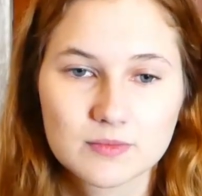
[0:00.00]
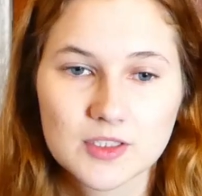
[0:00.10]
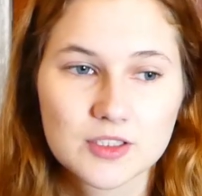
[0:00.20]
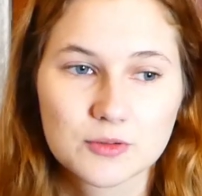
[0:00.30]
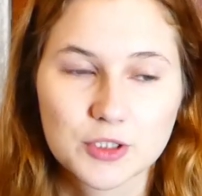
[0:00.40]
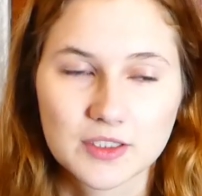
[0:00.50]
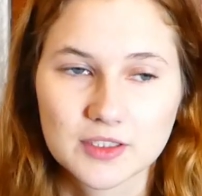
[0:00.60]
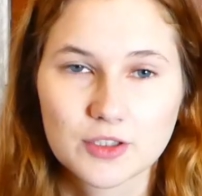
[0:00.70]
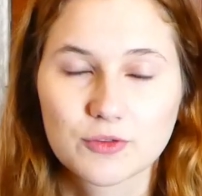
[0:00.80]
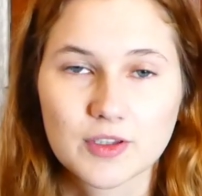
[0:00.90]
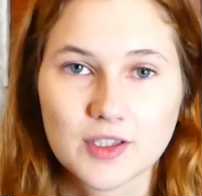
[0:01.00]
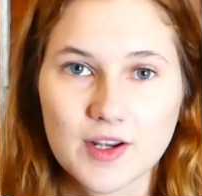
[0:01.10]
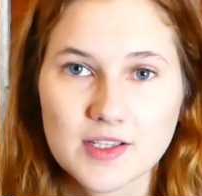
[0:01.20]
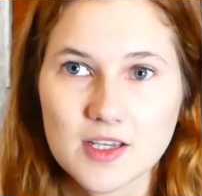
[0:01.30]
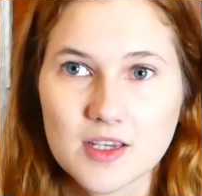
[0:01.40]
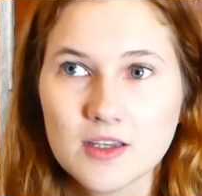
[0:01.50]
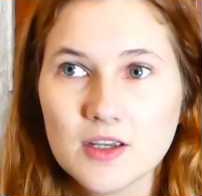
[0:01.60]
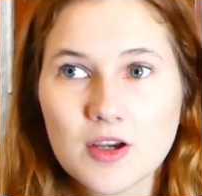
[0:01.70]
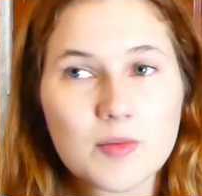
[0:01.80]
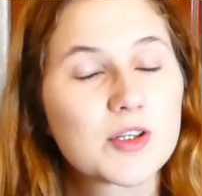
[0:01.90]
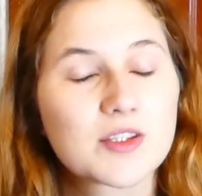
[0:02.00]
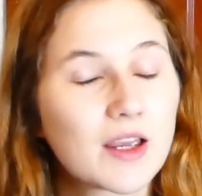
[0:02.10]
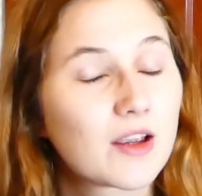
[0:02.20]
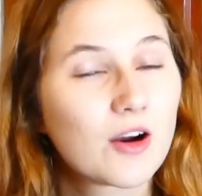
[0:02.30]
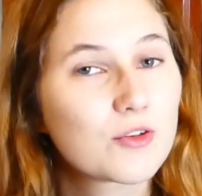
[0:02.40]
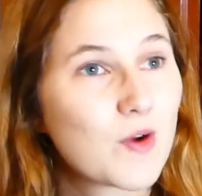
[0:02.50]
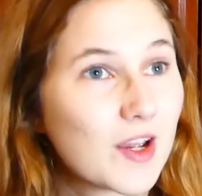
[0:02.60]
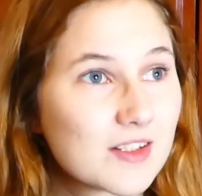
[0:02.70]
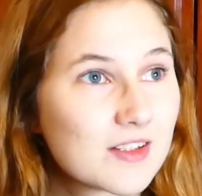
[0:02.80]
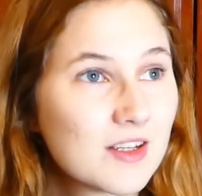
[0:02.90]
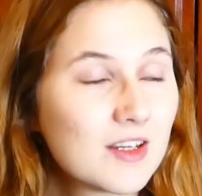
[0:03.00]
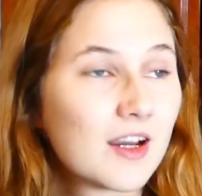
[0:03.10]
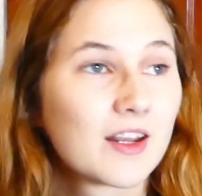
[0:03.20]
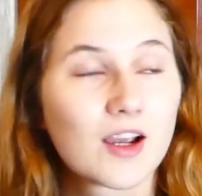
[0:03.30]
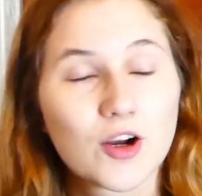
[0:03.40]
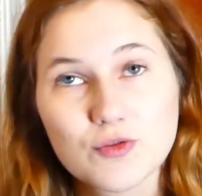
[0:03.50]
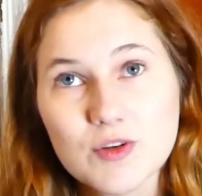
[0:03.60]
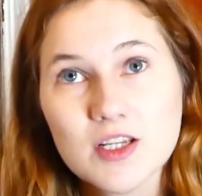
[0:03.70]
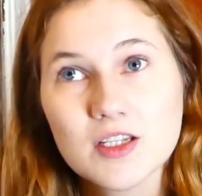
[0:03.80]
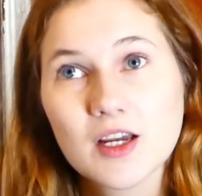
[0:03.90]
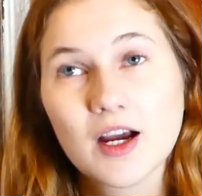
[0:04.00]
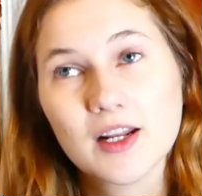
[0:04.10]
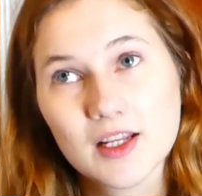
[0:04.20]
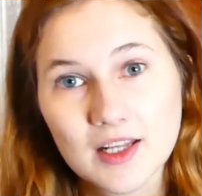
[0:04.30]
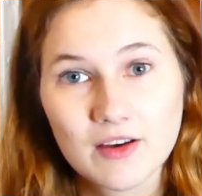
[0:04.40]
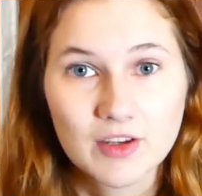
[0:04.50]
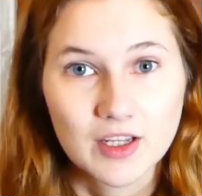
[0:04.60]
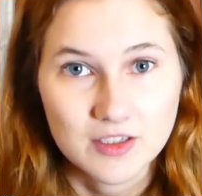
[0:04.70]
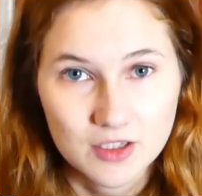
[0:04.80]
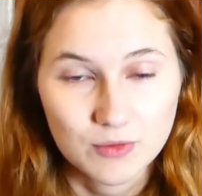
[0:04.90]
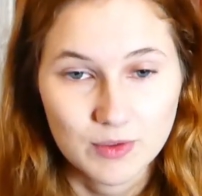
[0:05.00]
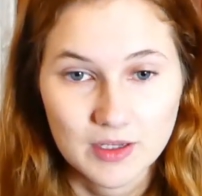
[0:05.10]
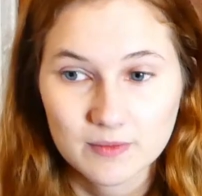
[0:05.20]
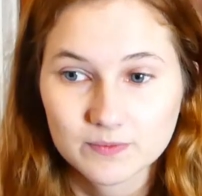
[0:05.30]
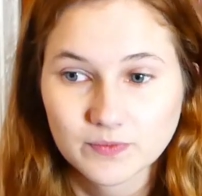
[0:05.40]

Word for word: There's no chance I could write that essay because I can't write and I can't read and I'd never get to uni.